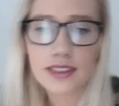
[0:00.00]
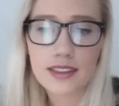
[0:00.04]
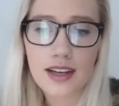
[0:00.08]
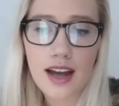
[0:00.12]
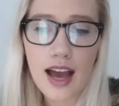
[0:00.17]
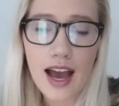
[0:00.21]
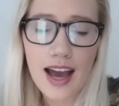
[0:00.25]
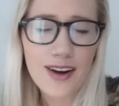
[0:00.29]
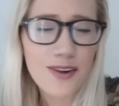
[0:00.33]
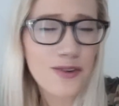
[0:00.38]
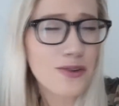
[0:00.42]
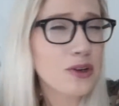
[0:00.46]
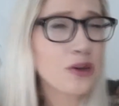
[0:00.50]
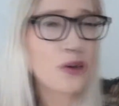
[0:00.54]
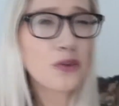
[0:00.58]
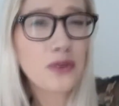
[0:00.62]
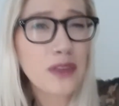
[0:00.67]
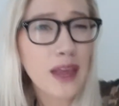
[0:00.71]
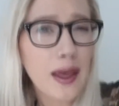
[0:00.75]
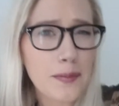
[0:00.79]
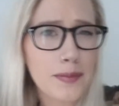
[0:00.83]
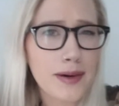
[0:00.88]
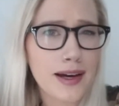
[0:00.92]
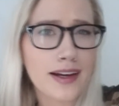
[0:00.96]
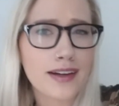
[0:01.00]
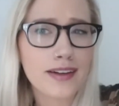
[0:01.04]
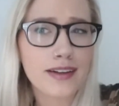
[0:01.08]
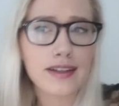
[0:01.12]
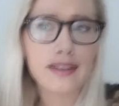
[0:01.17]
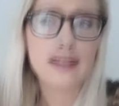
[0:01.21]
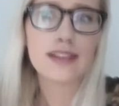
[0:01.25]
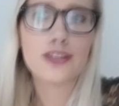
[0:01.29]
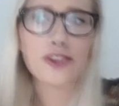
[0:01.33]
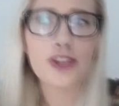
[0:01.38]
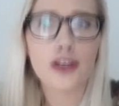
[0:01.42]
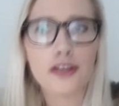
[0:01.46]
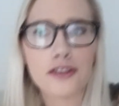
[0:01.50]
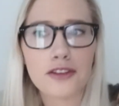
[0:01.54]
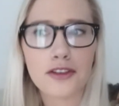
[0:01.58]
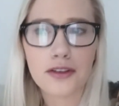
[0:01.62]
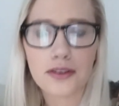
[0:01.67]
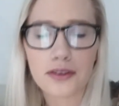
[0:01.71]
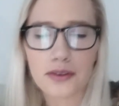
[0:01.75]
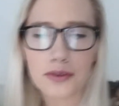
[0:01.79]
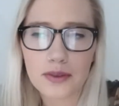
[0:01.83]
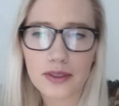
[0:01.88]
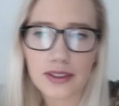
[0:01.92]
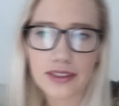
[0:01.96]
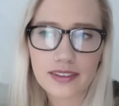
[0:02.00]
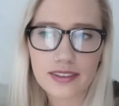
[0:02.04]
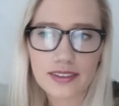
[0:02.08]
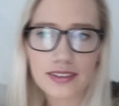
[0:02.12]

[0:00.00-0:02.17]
I don't know if that battery can charge all the way,